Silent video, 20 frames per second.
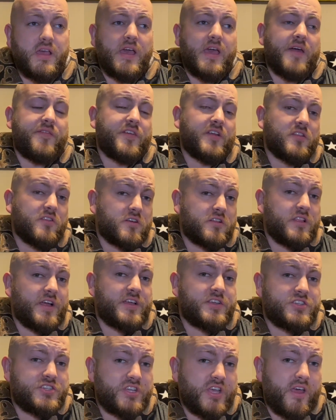If they look like
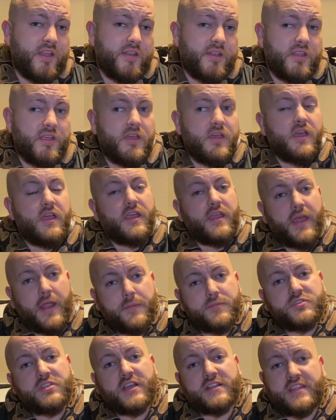shit, get
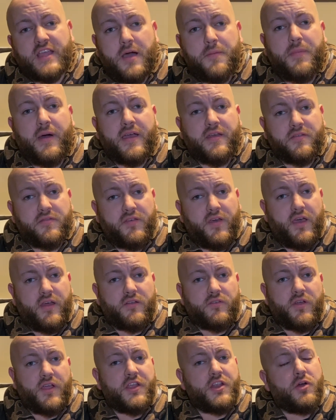them checked out by a vet,
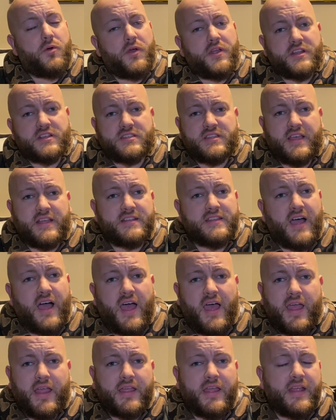right? You don't want your snake
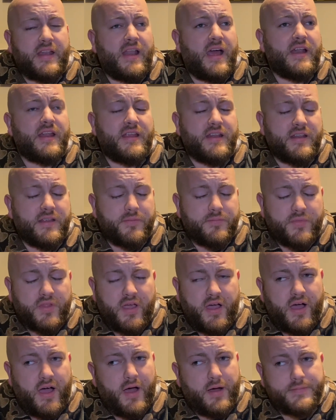dying and not eating.
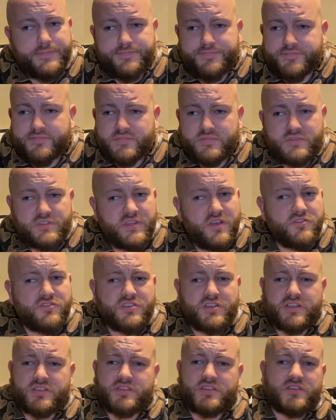So
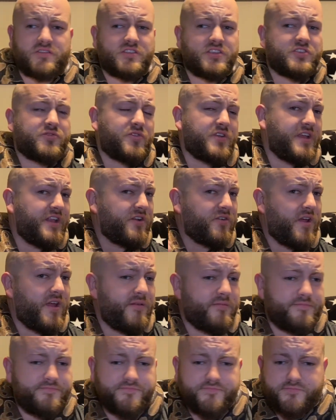just to
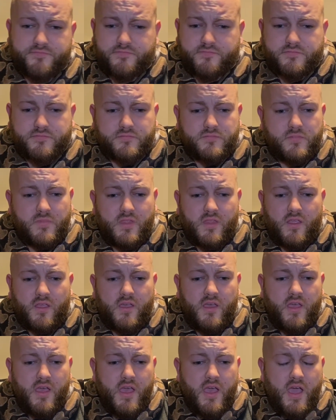reiterate,
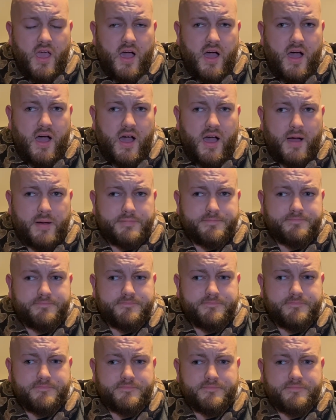
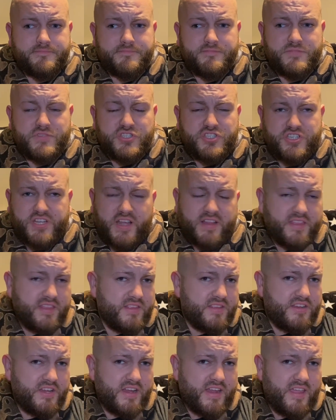check
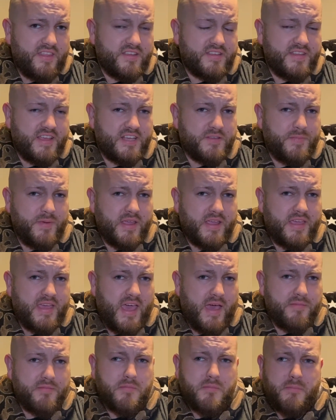how the snake's being
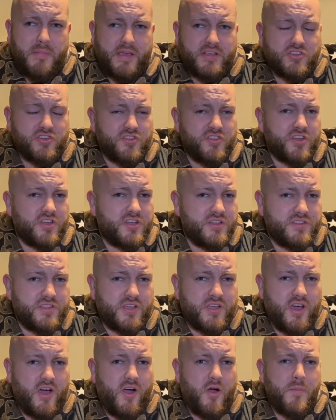kept. Make sure they're good to
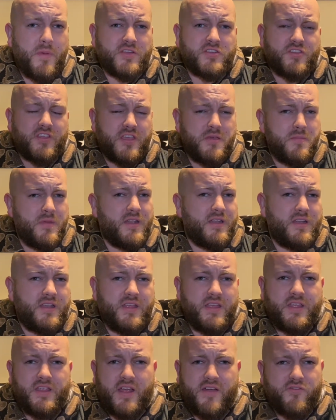go. Make sure the
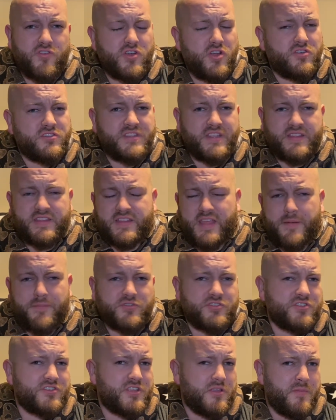humidity, everyone knows the
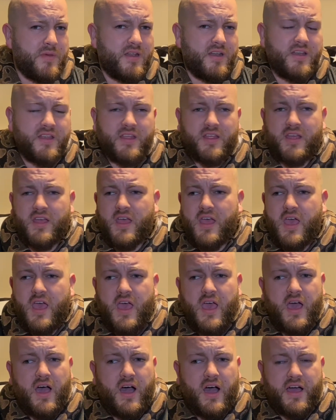temperatures, the humidity,
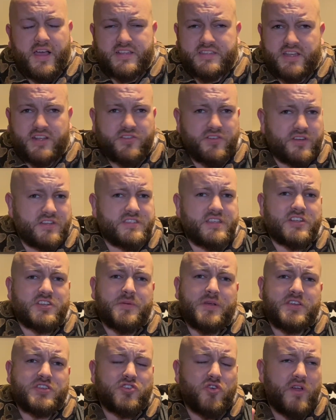et cetera, et cetera.
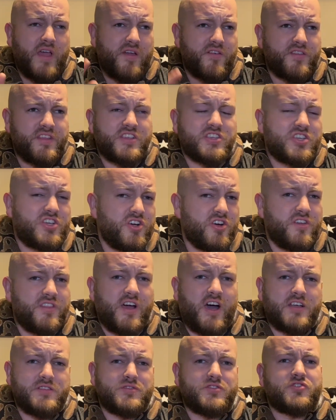Make sure everything's good. The
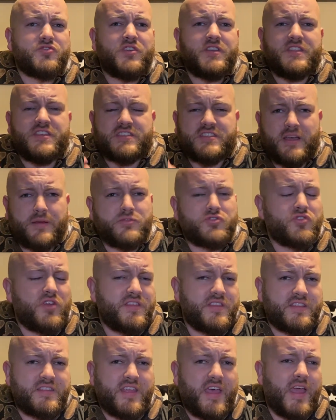husbandry, the substrate in
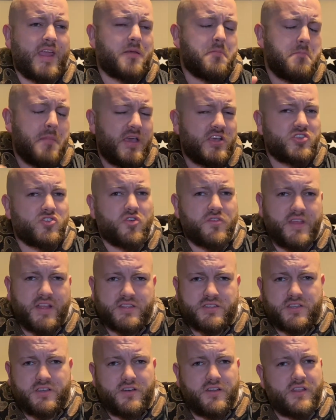the tank, make sure
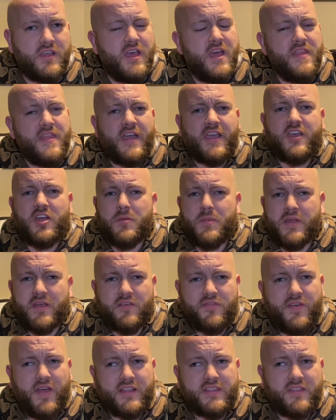that's good. That could be
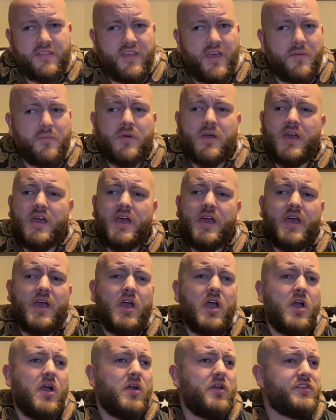affecting them.
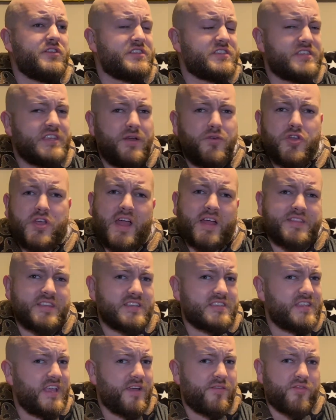See where you got the
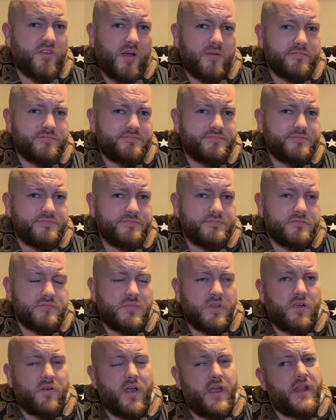snake from,
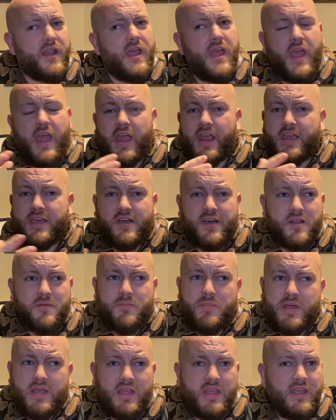all right? It could
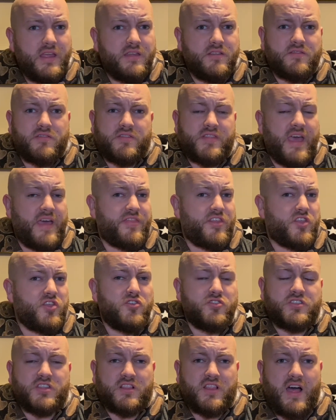be that they're
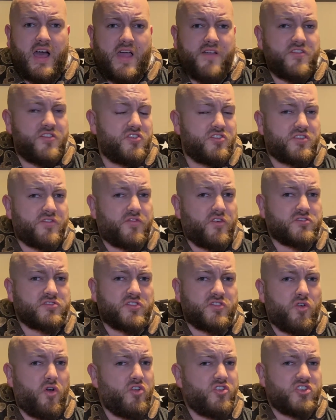used to live, they're used to frozen
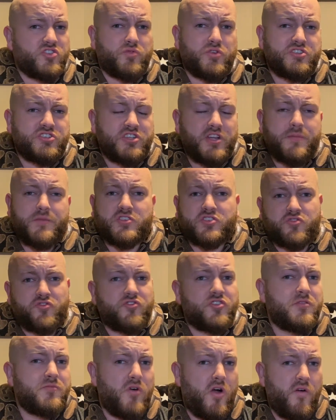thawed, you're switching up, you're
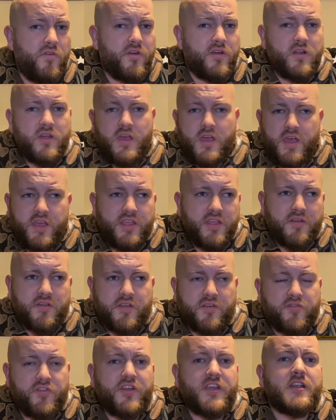screwing them over,
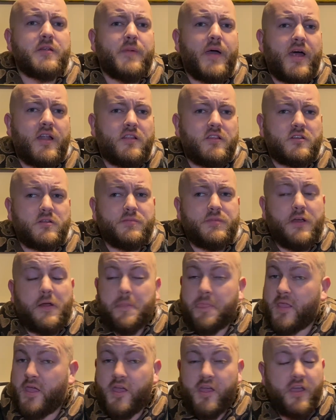you're freaking them out a little
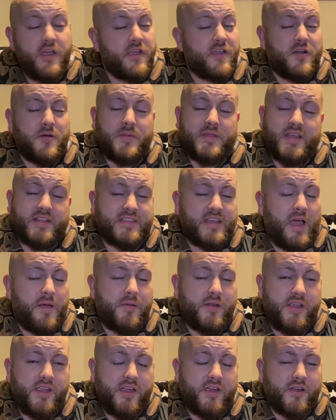bit. Could be that time
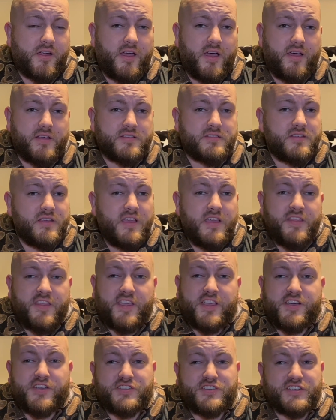of the year, guys. They
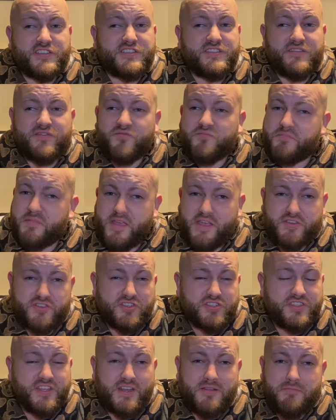could just be
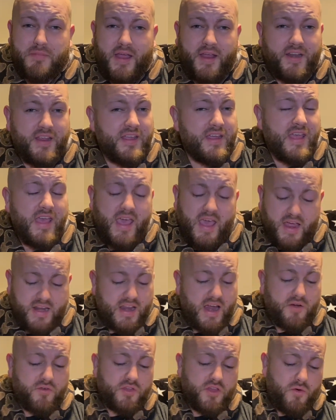interested in mating and
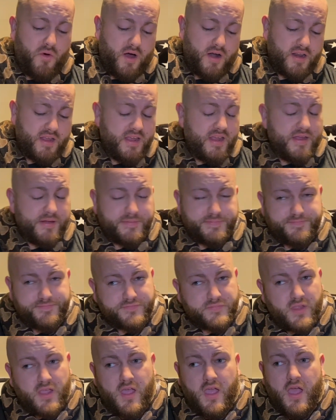not really want to eat.
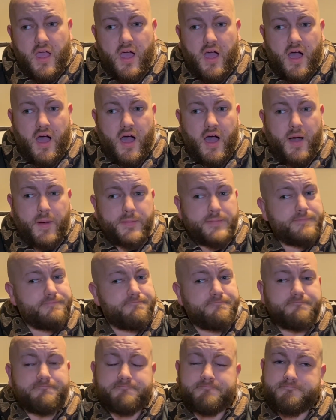So
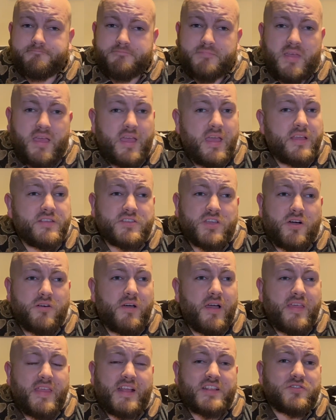So
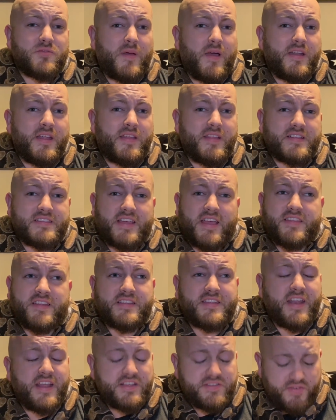that's about it. That's the end of
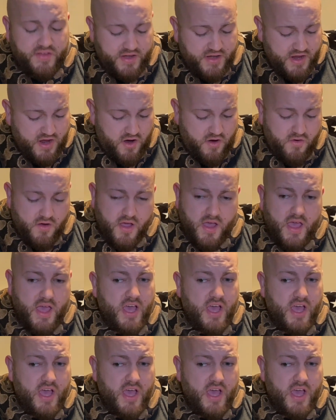today's video.